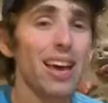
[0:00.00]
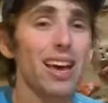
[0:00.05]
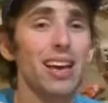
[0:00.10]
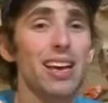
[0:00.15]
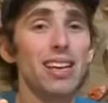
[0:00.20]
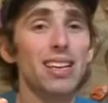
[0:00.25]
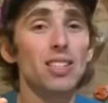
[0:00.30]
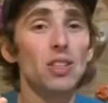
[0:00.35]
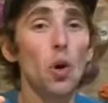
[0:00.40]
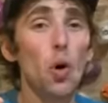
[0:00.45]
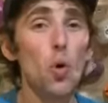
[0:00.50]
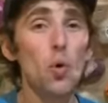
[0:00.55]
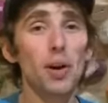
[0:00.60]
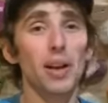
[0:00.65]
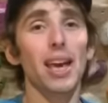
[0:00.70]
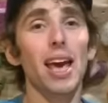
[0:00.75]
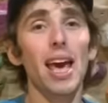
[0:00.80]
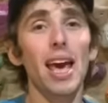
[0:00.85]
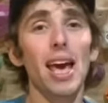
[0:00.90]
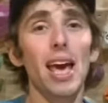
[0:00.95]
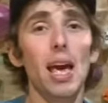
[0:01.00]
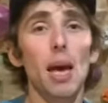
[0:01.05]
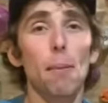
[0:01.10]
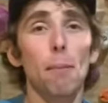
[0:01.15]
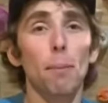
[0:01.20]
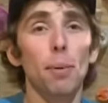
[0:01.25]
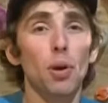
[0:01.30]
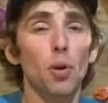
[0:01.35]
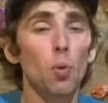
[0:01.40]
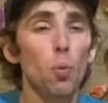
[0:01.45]
is
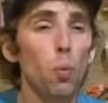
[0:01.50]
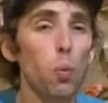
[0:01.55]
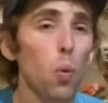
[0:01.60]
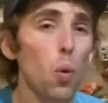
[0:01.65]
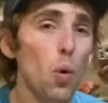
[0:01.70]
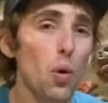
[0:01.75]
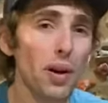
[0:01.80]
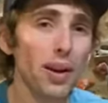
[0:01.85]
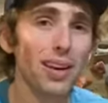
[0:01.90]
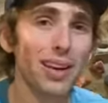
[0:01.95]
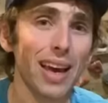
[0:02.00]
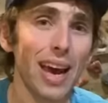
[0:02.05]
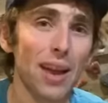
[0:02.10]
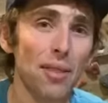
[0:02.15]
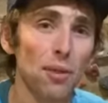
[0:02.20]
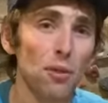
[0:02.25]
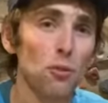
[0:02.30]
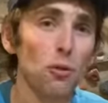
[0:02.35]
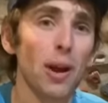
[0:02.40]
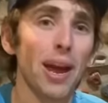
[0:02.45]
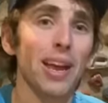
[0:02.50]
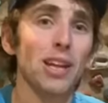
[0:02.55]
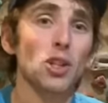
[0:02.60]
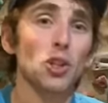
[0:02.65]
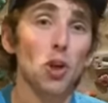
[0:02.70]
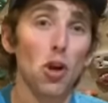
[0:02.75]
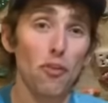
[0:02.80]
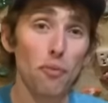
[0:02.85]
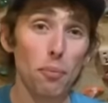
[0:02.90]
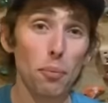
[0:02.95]
okay, but you won't get the
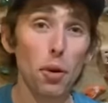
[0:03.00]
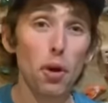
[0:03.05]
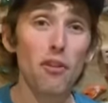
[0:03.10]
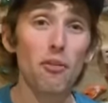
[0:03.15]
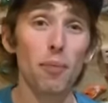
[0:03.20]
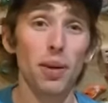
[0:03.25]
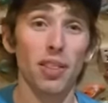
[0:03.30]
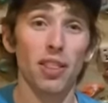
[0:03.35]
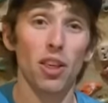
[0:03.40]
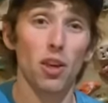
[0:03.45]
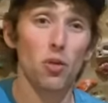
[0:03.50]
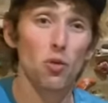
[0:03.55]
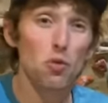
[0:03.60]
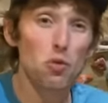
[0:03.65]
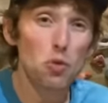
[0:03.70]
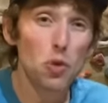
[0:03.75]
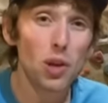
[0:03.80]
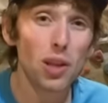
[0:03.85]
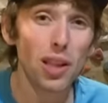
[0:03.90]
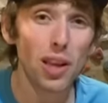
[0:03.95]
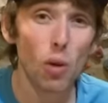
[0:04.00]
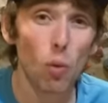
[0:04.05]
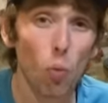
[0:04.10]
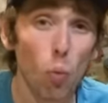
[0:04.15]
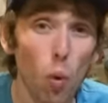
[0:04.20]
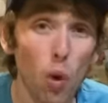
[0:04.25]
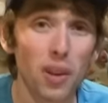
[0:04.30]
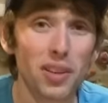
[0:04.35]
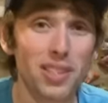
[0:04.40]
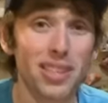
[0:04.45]
range of movement that you really
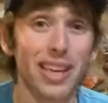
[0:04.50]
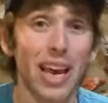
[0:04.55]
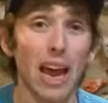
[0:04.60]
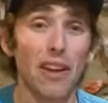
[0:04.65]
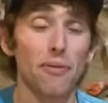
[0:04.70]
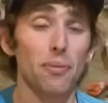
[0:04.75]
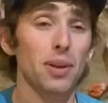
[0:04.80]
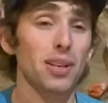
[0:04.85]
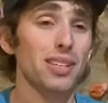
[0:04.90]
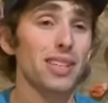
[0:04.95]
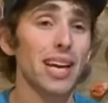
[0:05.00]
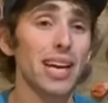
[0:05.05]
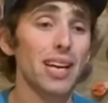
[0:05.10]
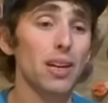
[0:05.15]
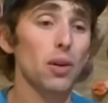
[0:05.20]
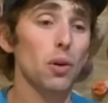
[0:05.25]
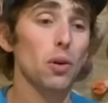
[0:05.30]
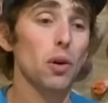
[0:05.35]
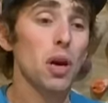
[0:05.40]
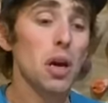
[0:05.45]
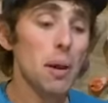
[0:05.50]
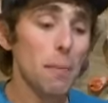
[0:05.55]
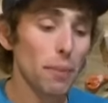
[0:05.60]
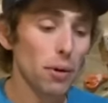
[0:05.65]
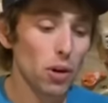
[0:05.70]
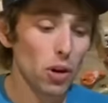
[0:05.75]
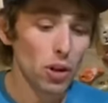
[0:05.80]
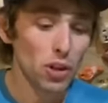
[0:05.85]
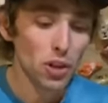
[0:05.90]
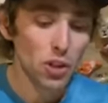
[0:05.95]
want to get from a dyno
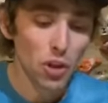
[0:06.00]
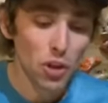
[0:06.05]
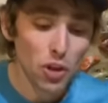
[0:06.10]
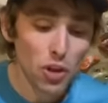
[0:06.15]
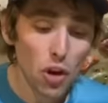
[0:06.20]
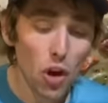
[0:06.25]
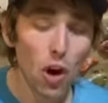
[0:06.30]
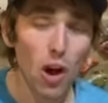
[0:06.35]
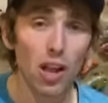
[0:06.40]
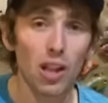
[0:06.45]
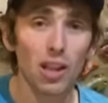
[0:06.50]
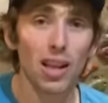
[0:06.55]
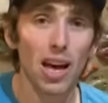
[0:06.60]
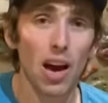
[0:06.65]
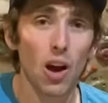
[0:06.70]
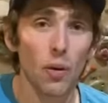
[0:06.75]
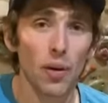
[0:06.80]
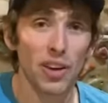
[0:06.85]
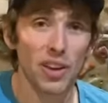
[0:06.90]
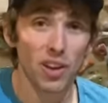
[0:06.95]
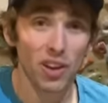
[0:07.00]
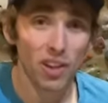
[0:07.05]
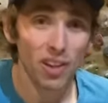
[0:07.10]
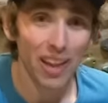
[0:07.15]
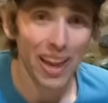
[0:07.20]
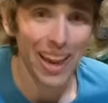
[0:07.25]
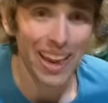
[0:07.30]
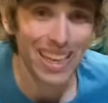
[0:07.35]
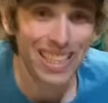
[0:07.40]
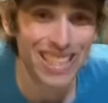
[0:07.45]
because you're not allowing your
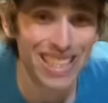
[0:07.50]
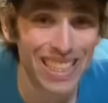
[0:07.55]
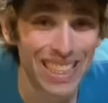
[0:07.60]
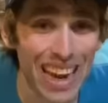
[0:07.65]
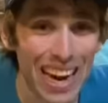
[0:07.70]
legs to